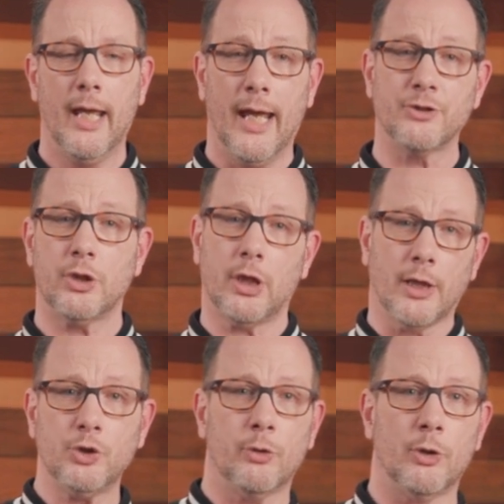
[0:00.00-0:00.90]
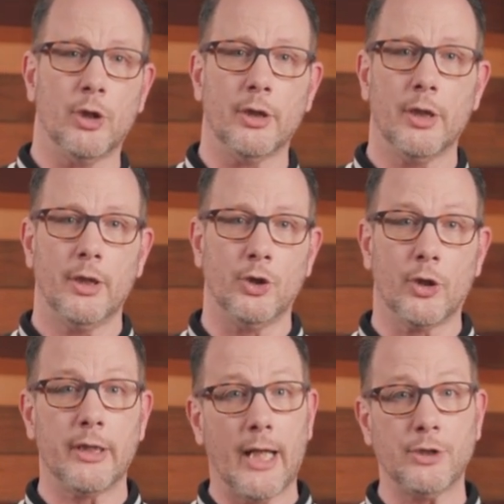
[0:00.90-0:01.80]
As a contributor,
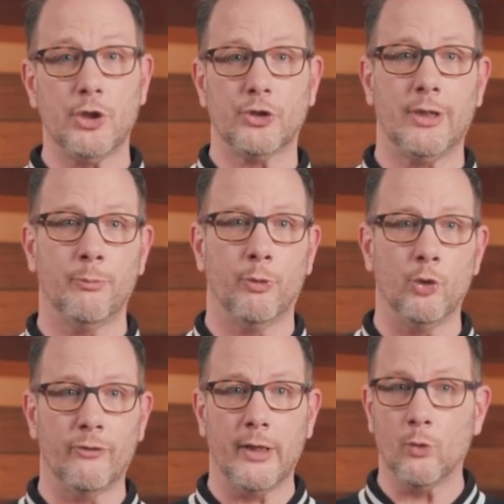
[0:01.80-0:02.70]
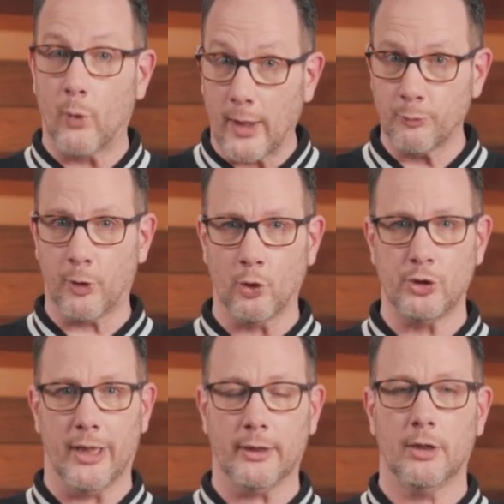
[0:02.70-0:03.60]
you're not just improving one
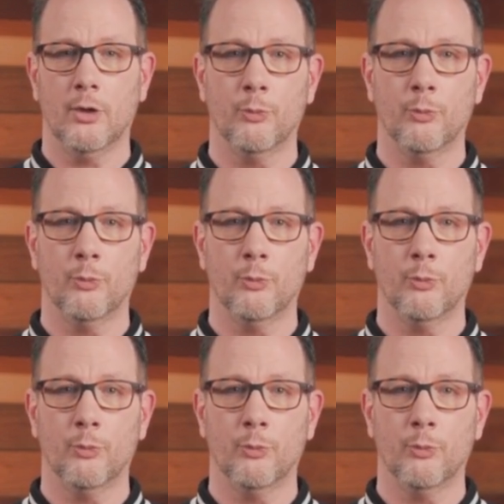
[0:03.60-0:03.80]
project,